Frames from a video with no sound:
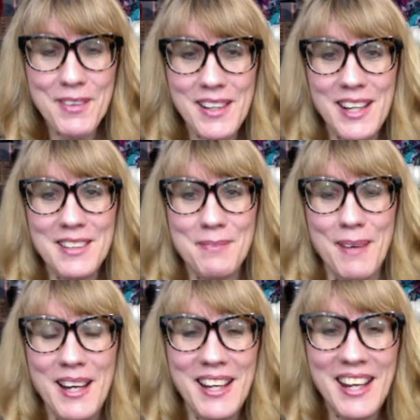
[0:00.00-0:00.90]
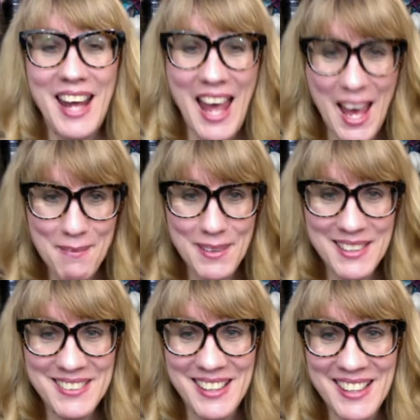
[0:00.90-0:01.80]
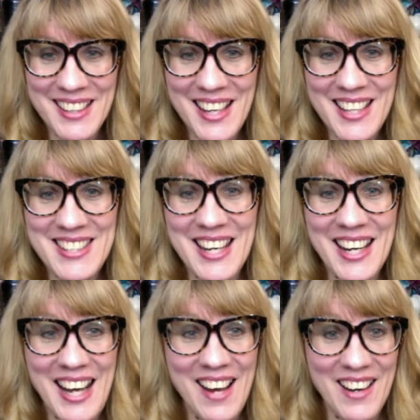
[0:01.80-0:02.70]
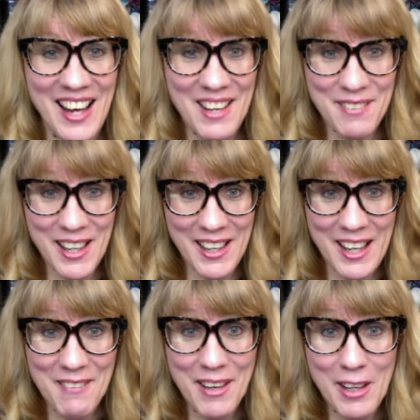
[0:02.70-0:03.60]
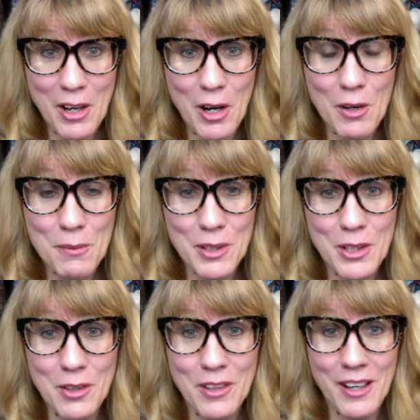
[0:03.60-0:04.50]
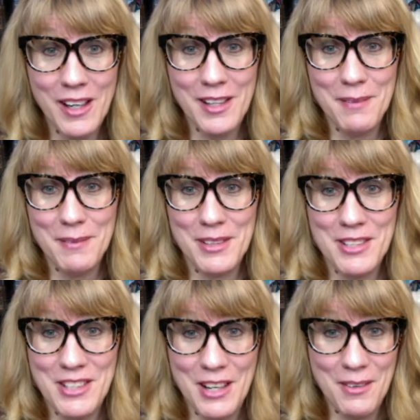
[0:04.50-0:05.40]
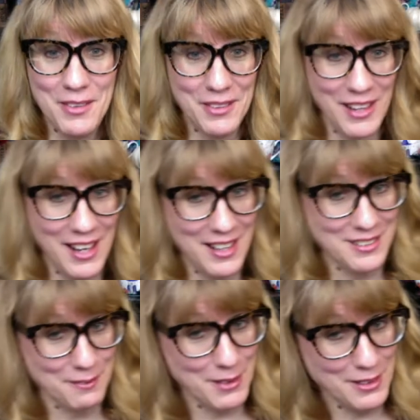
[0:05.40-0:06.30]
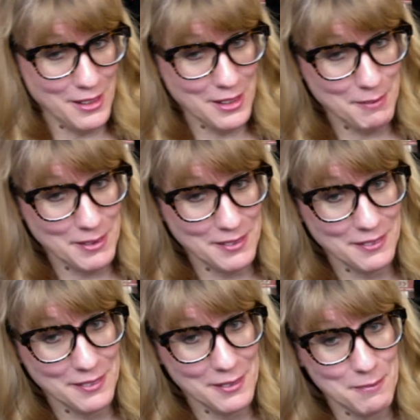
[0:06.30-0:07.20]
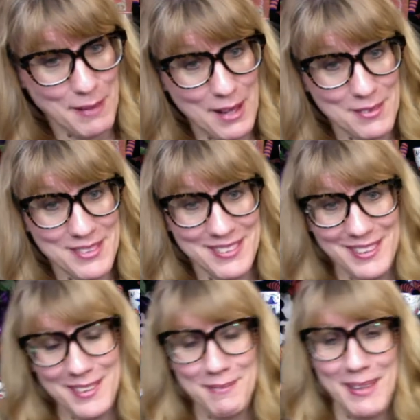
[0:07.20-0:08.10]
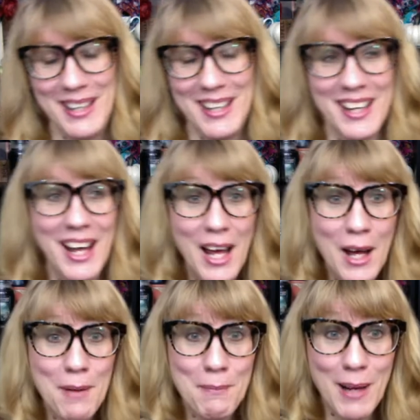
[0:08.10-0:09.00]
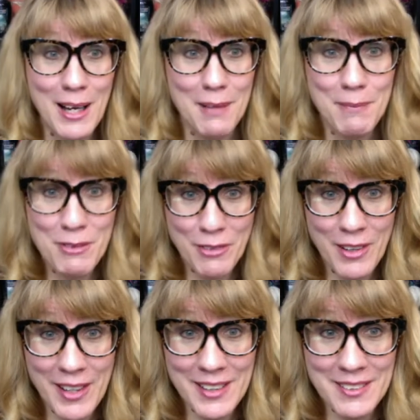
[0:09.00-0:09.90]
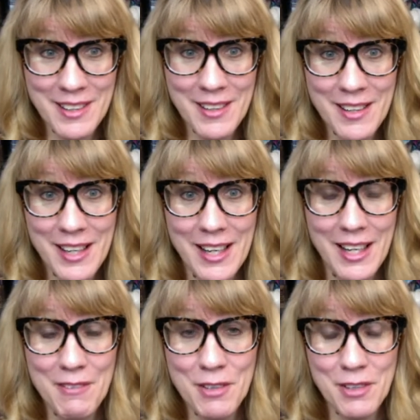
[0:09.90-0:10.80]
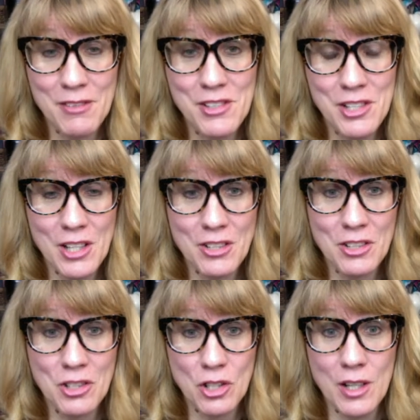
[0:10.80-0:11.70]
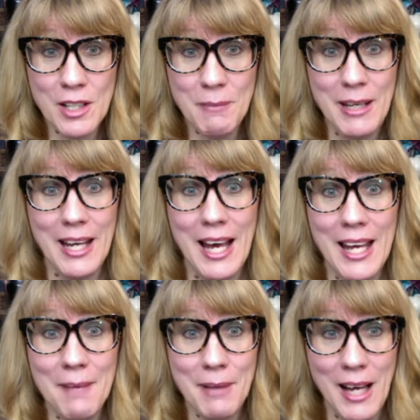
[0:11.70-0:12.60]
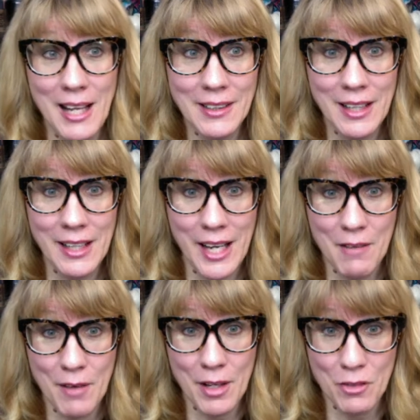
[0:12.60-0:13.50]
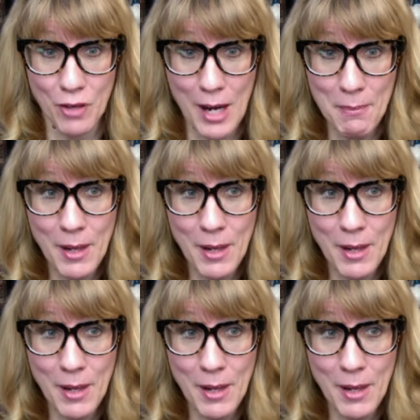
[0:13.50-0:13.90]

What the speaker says: It's Bonnie. Happy Sunday. Check it out. I've got an Avon home decor item to share with you guys. I'm going to talk about this little mouse in a minute. But before I get started, if you're just joining me, I am an online Avon rep.